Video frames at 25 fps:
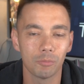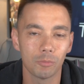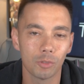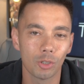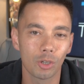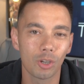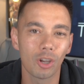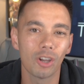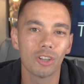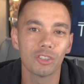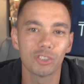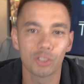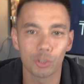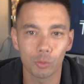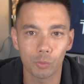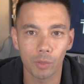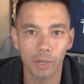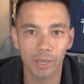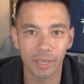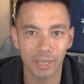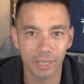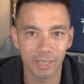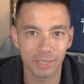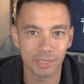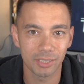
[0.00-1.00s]
you're going to
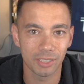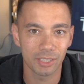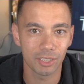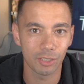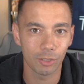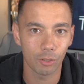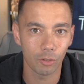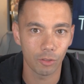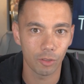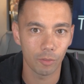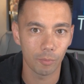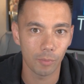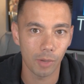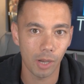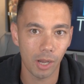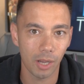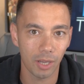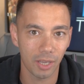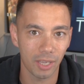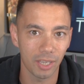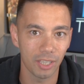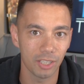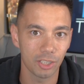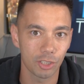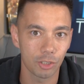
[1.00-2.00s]
wait until the
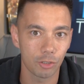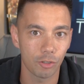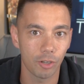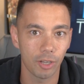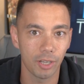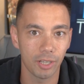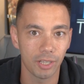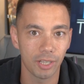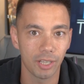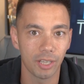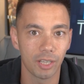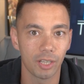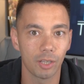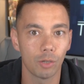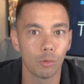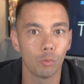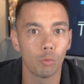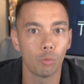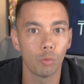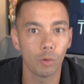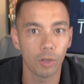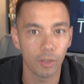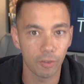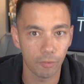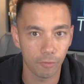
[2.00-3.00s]
market is trading
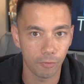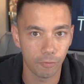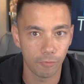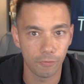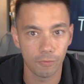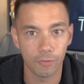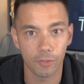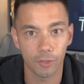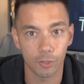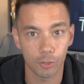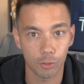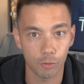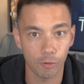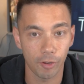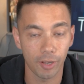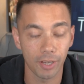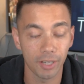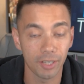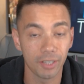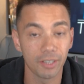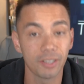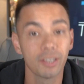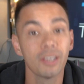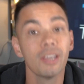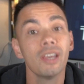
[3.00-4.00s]
with the
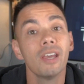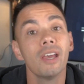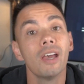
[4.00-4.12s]
trend